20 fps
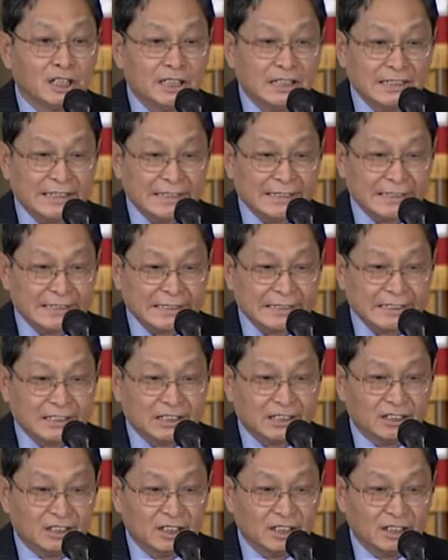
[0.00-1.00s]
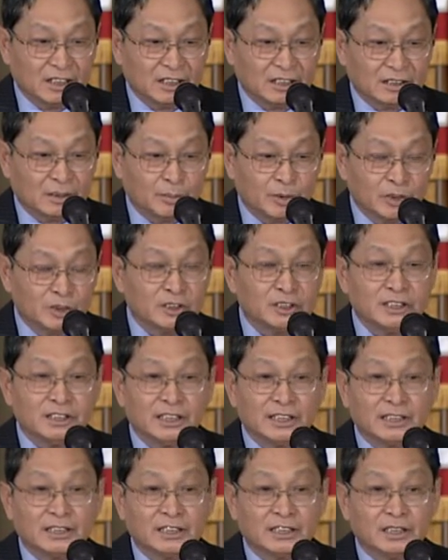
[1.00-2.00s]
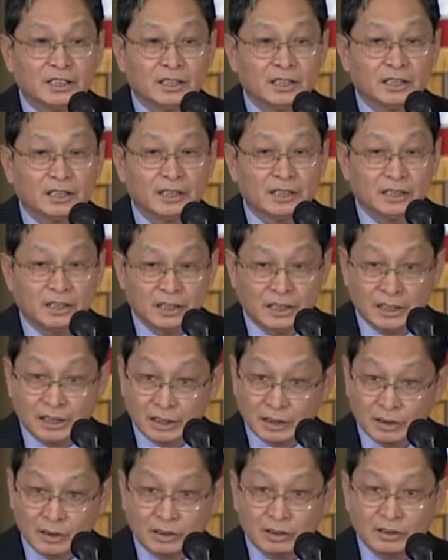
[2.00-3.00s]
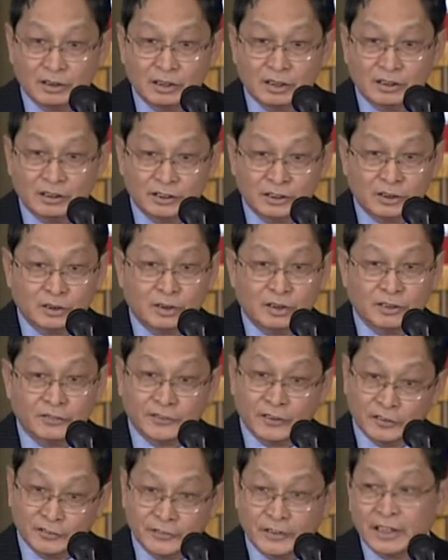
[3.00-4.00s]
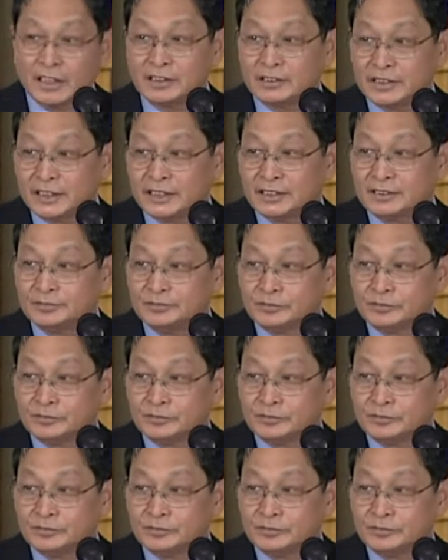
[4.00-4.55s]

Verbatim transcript: uh, the procedure uh, call, you know, for firing.